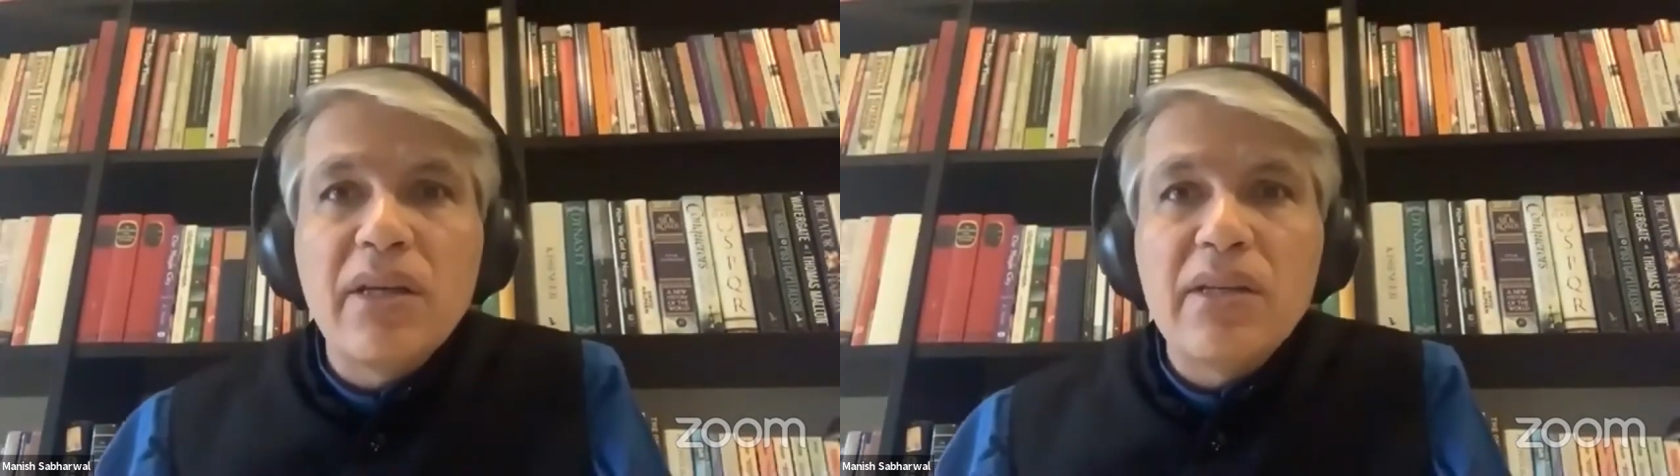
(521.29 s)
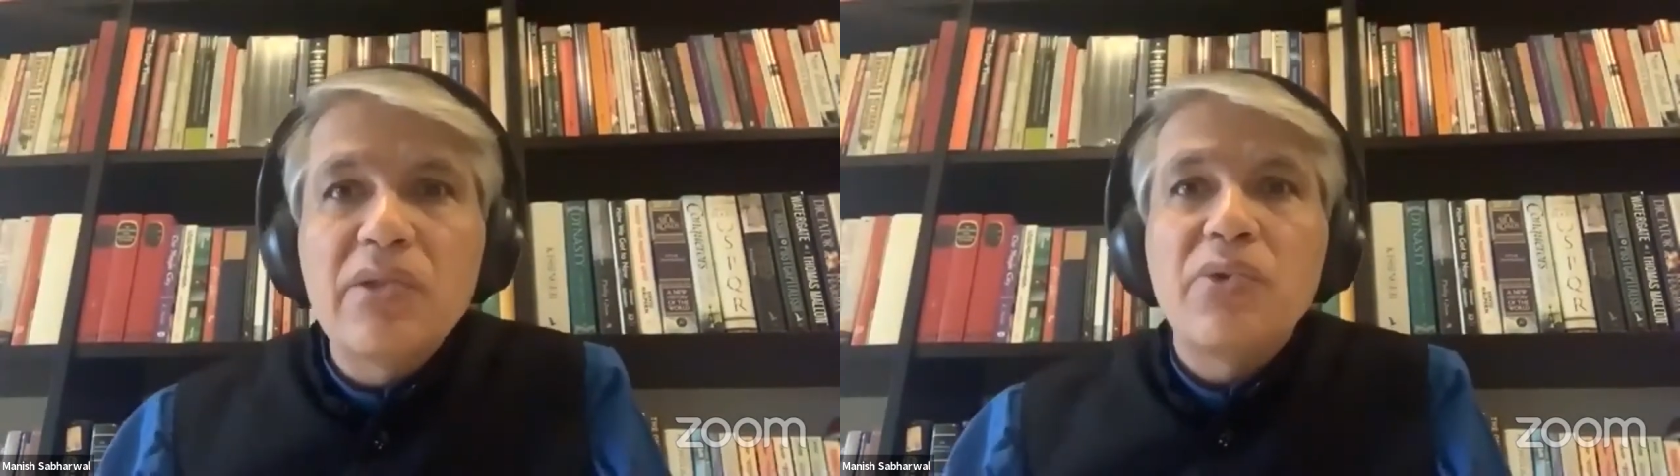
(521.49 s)

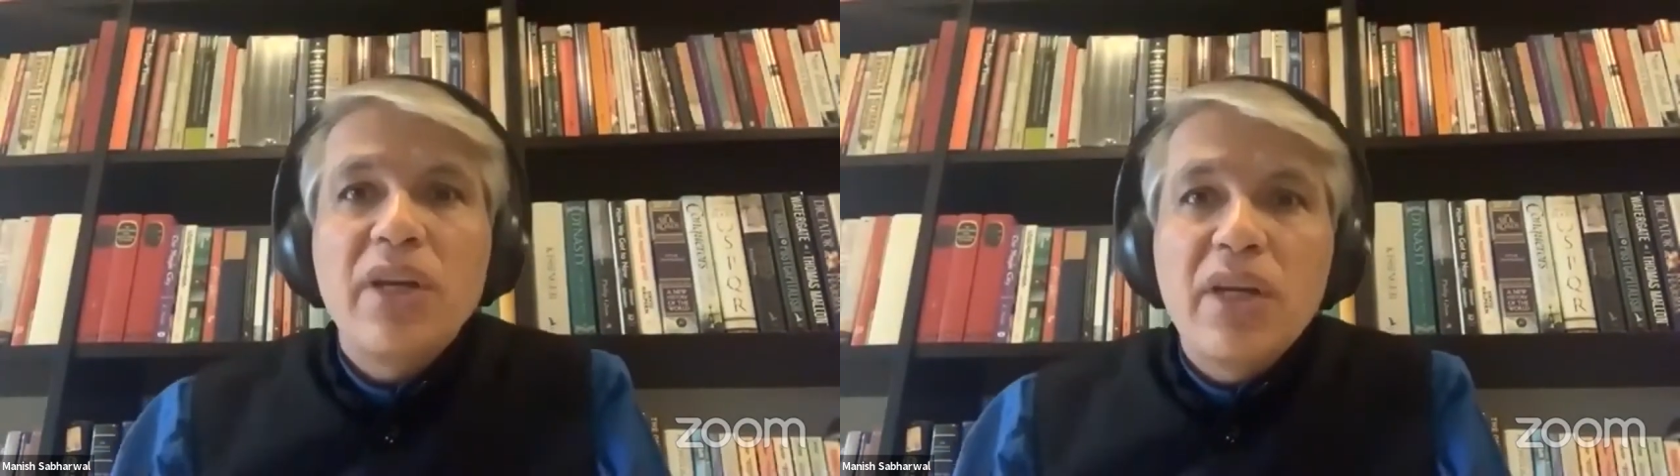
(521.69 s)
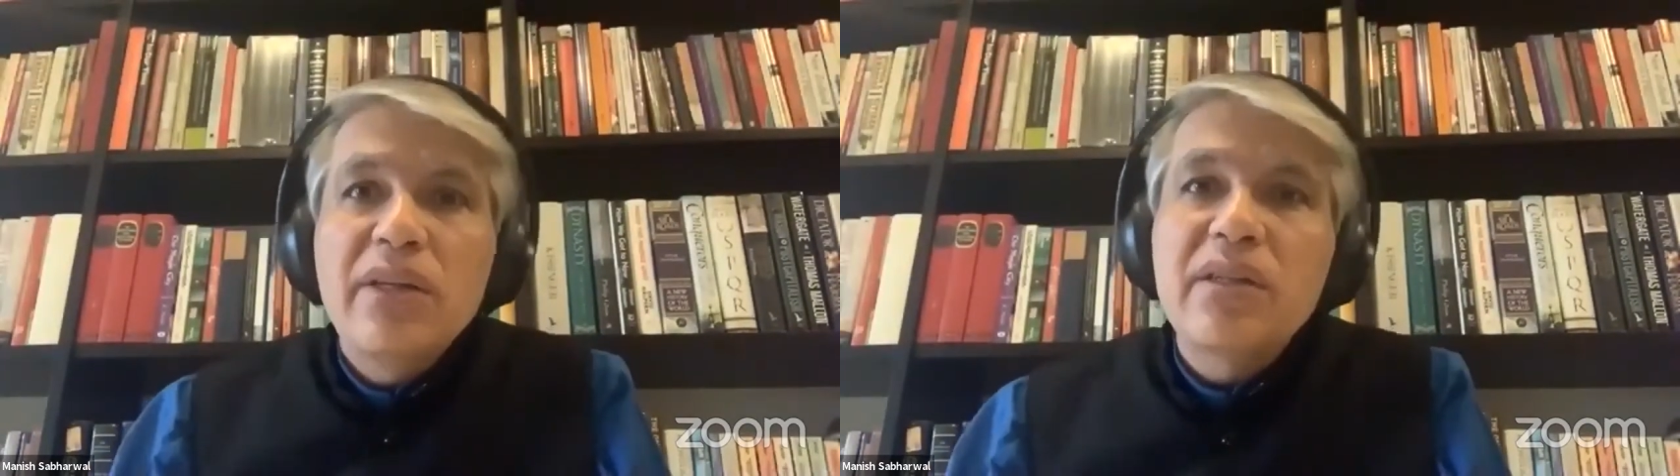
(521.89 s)
is
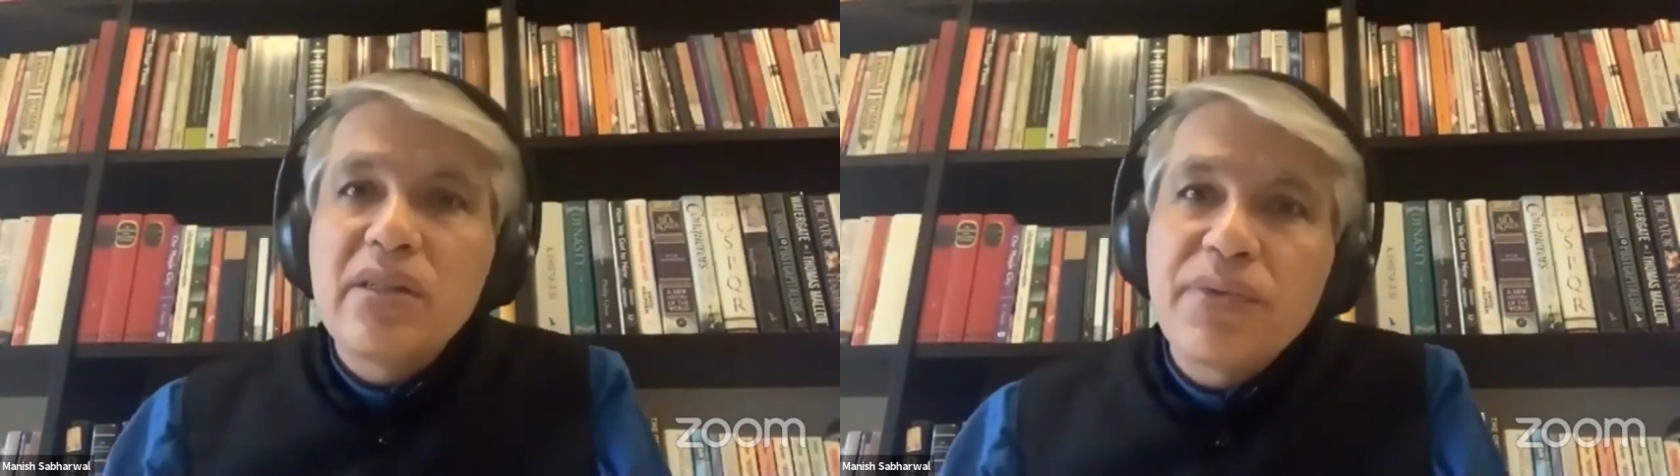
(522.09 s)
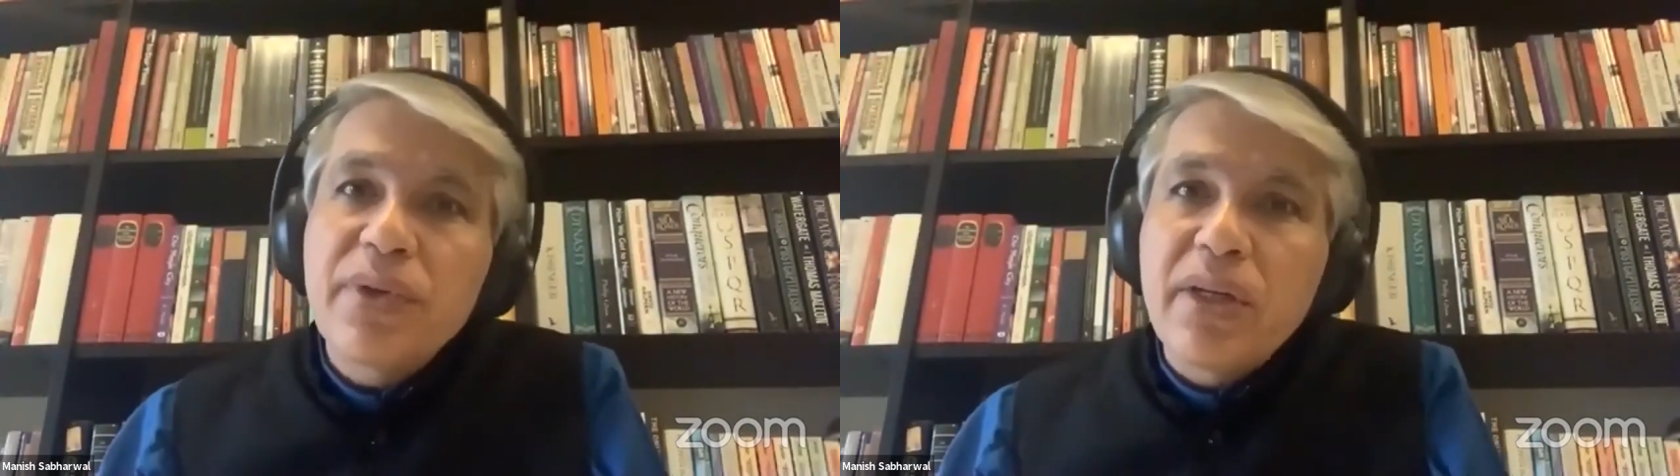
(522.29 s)
really a
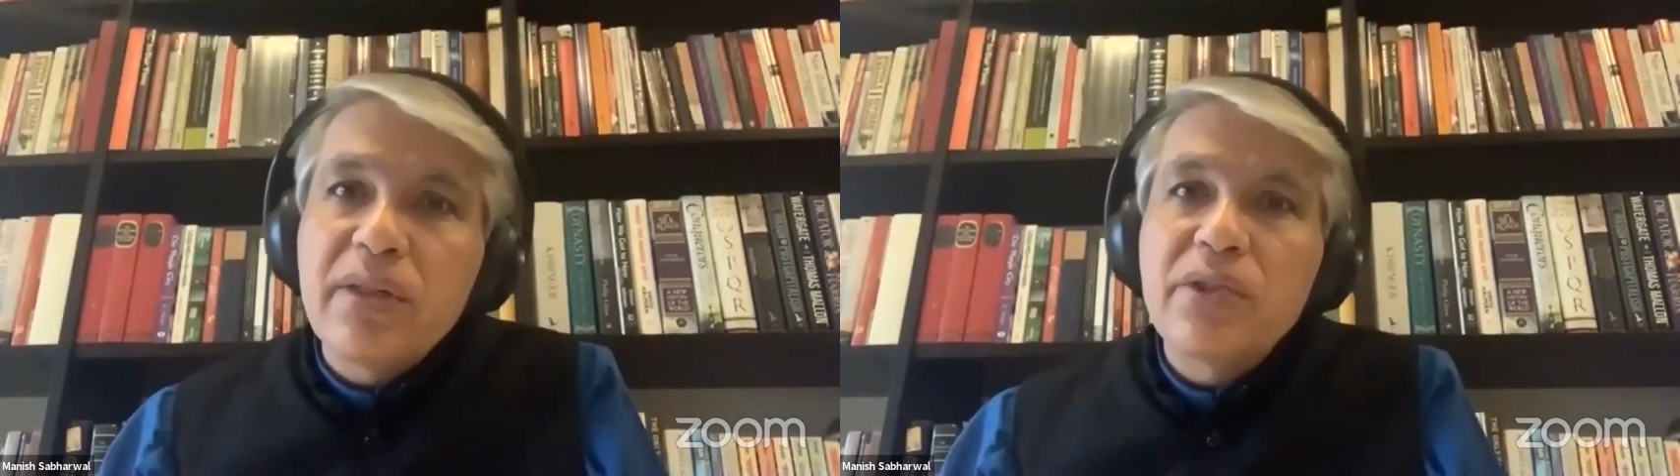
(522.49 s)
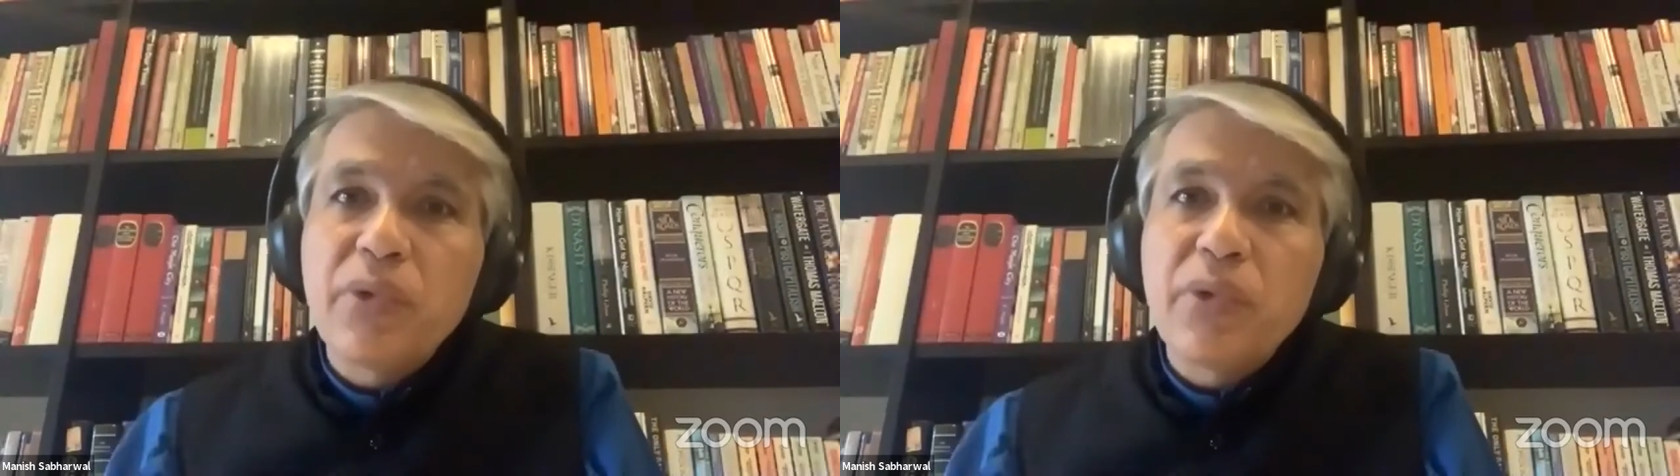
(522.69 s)
difficult